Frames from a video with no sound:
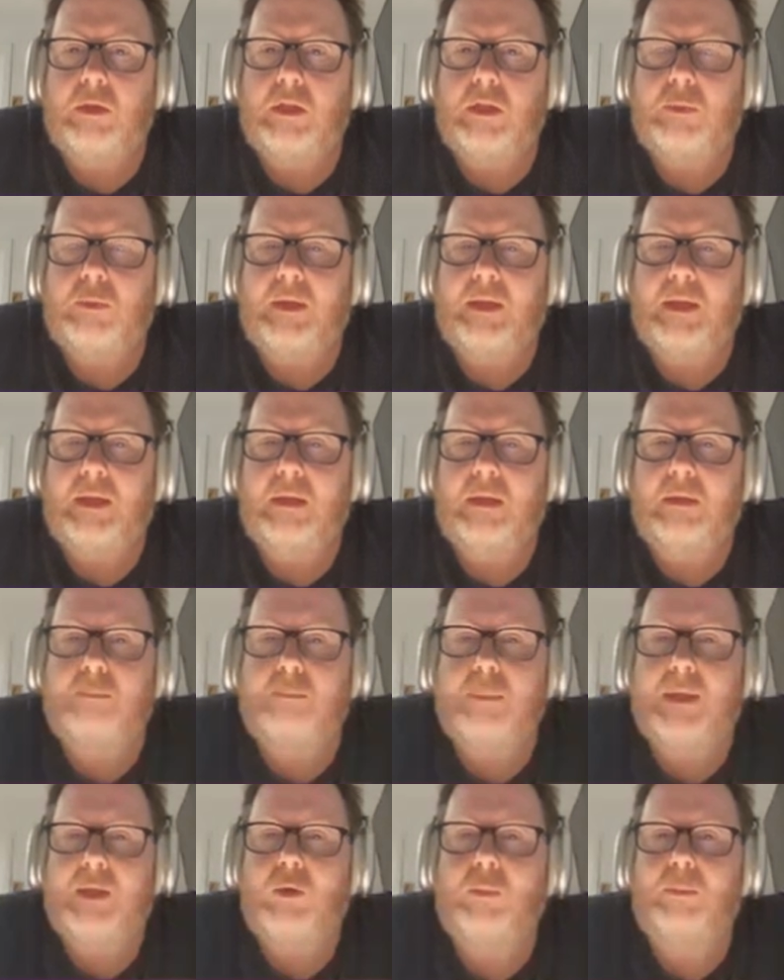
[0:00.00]
This one here,
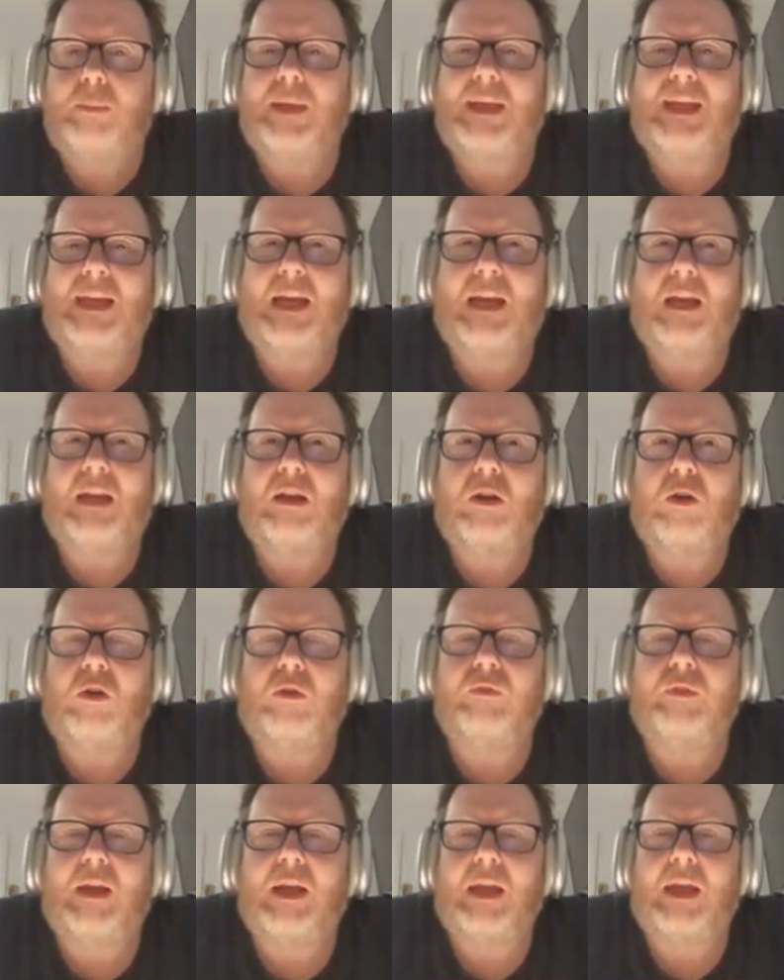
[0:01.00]
P or PR
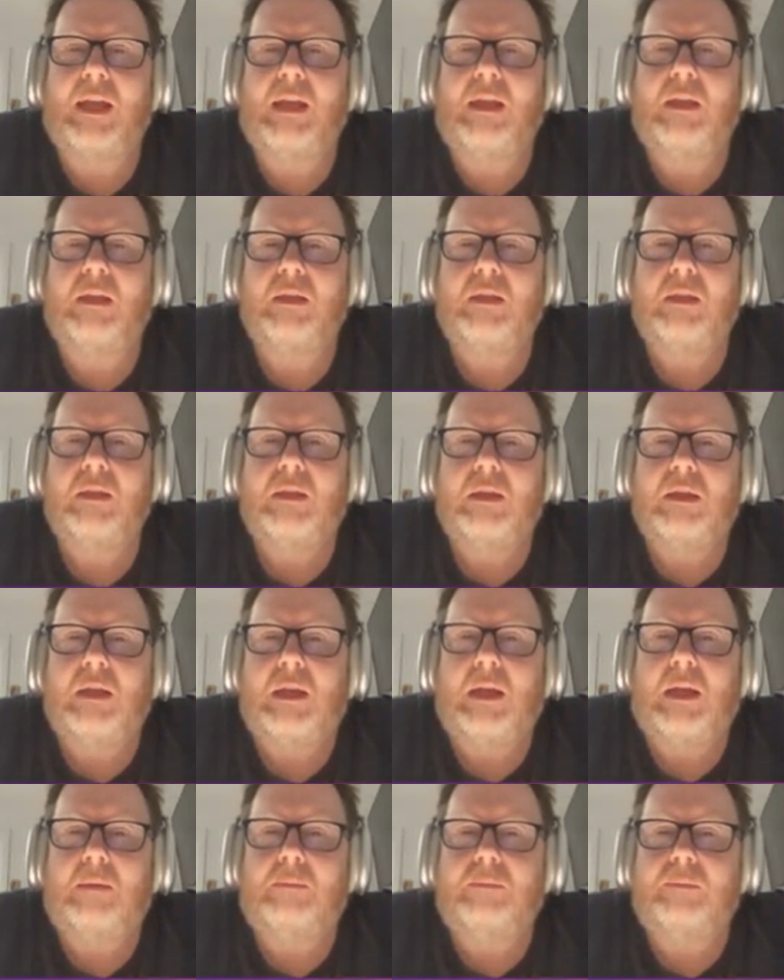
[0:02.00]
of A,
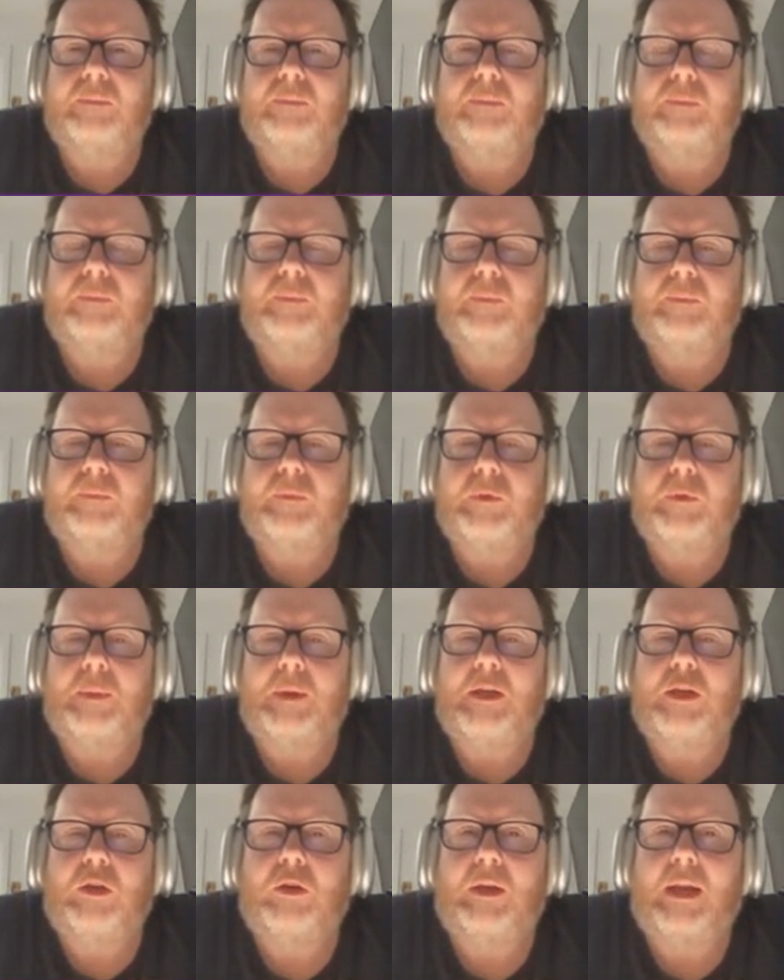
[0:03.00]

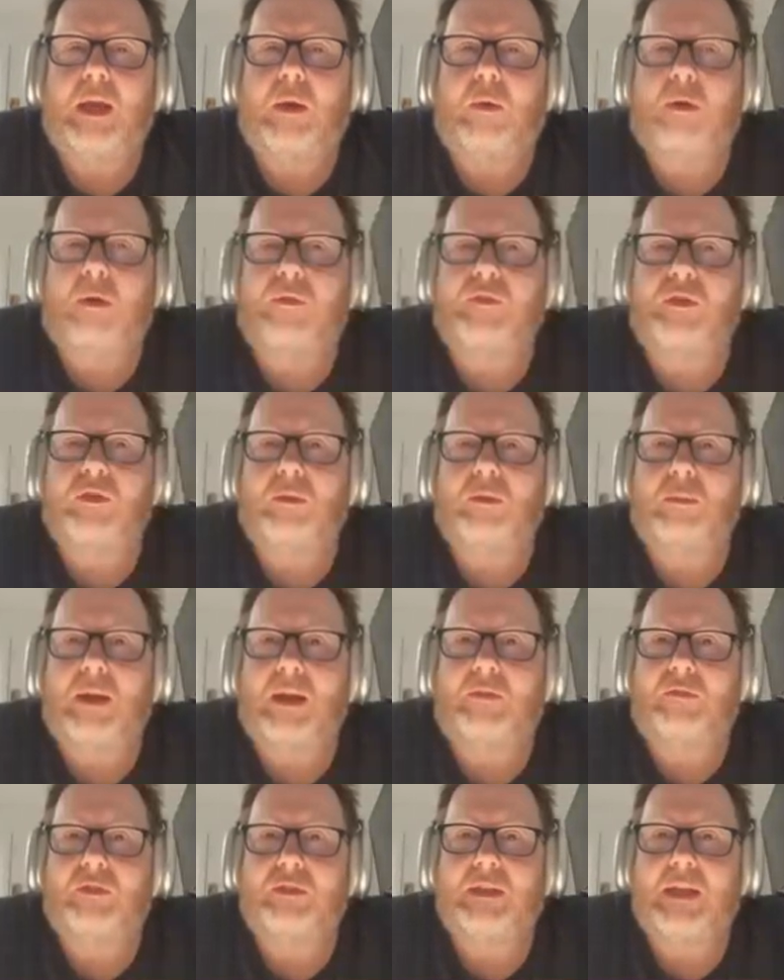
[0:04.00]
depending on I feel, I
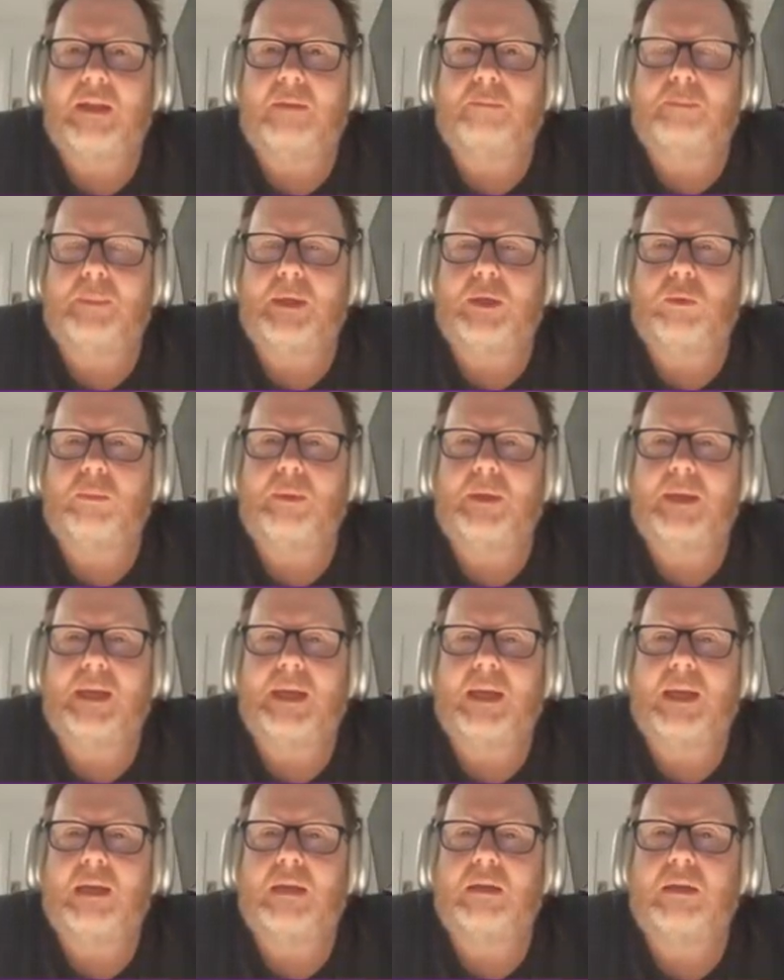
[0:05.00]
might have to say P or
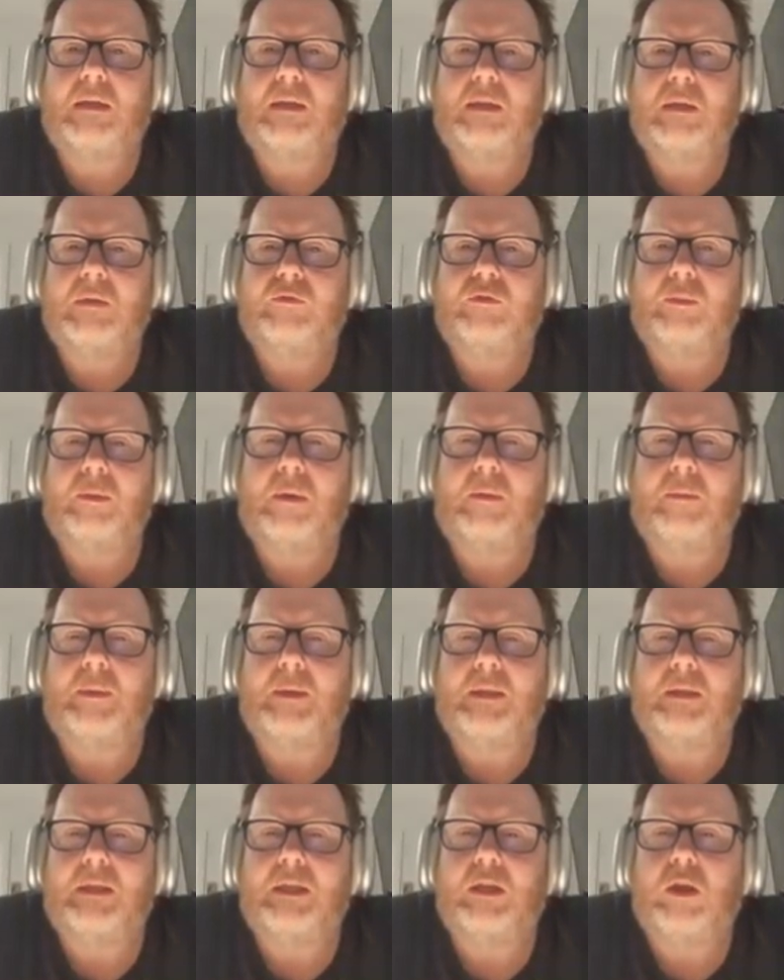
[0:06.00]
PR for
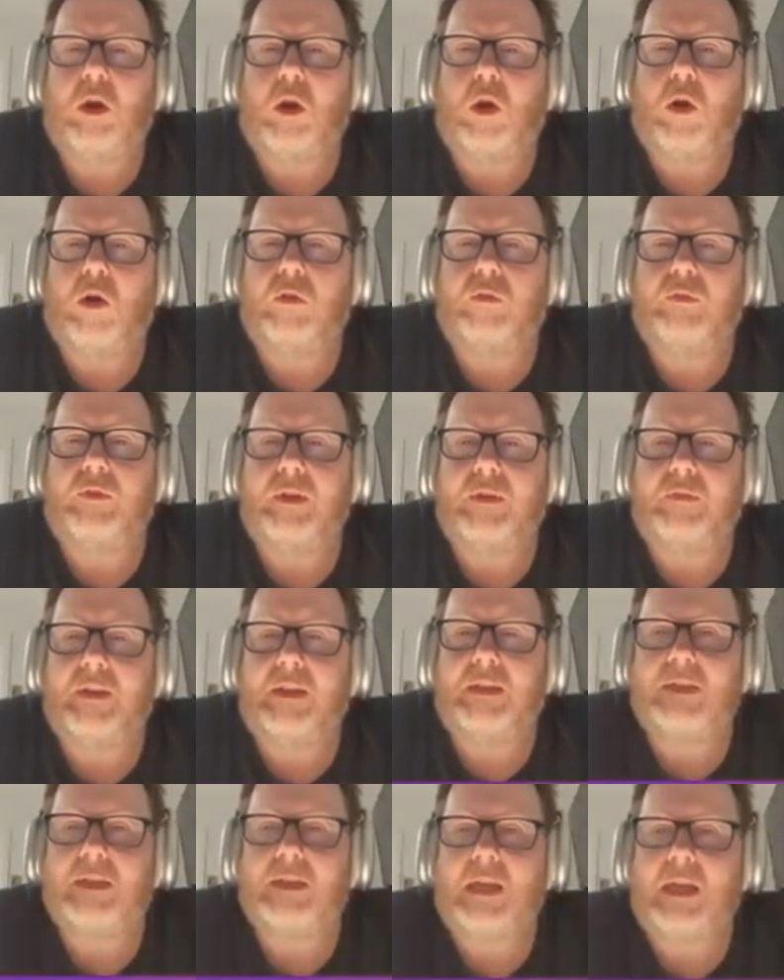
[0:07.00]
probability of an
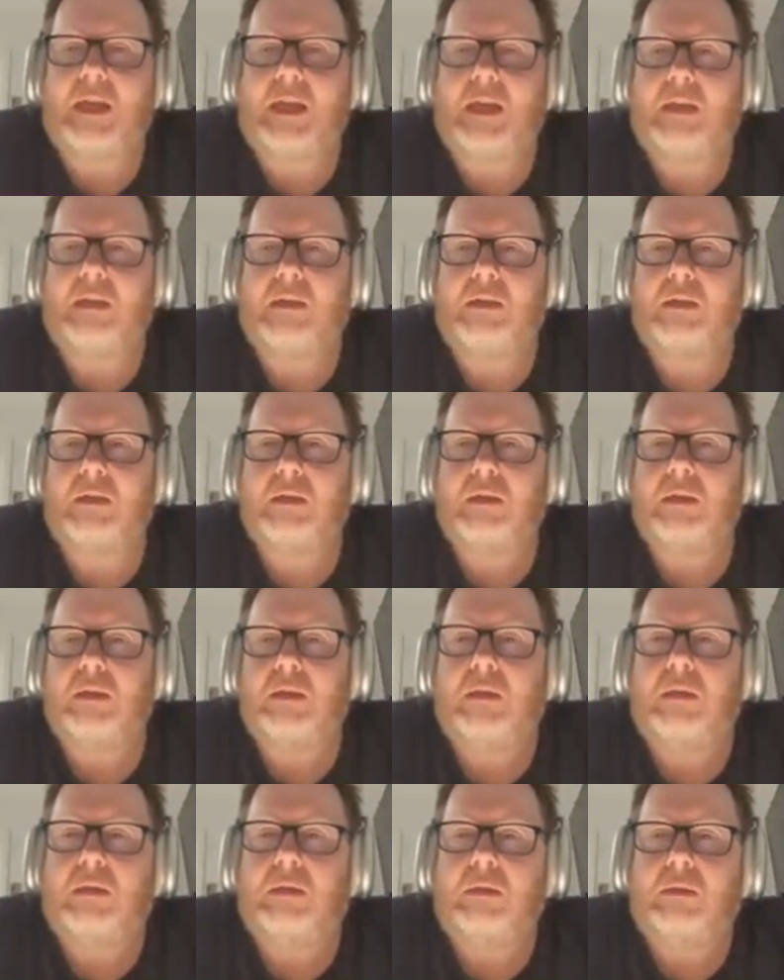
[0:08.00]
event A,
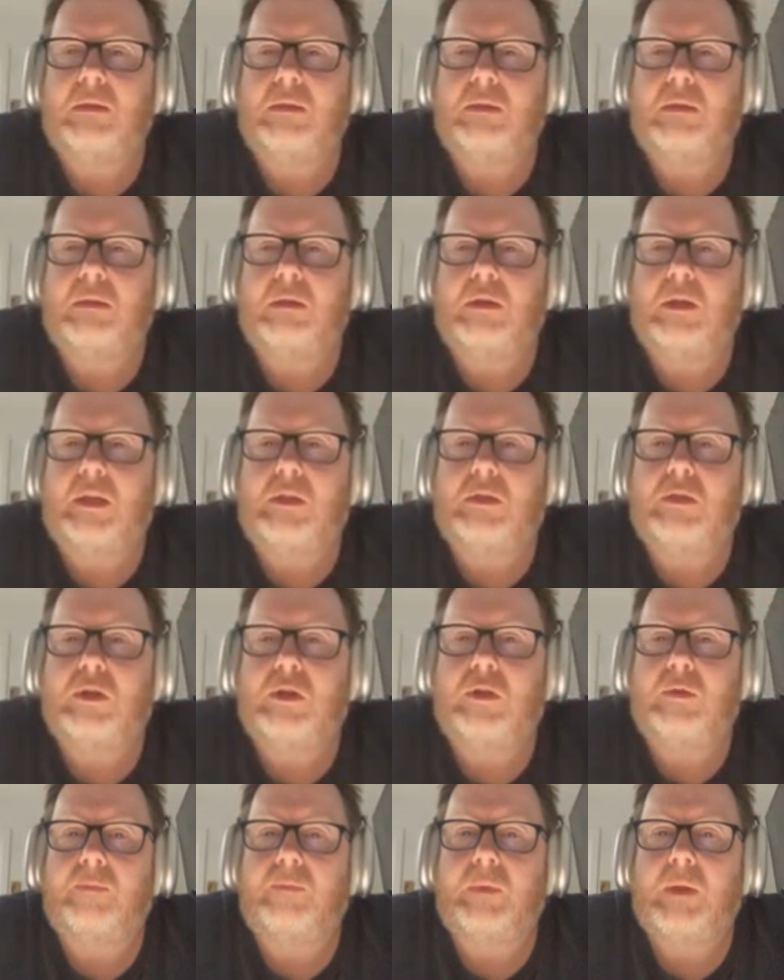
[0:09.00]
like
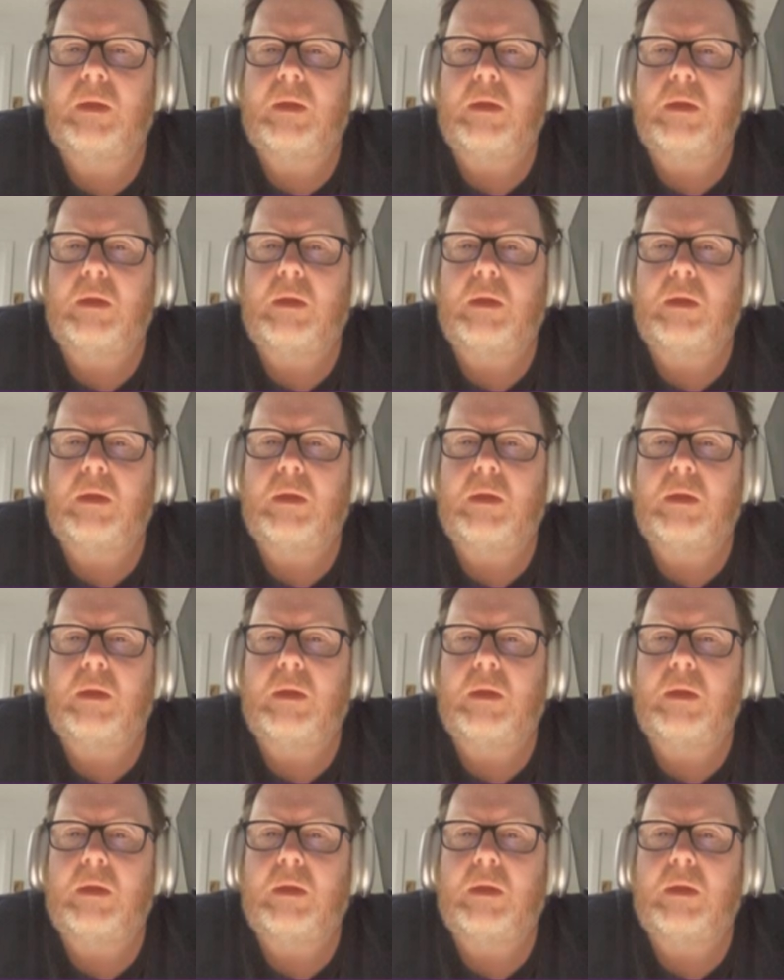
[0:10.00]
so.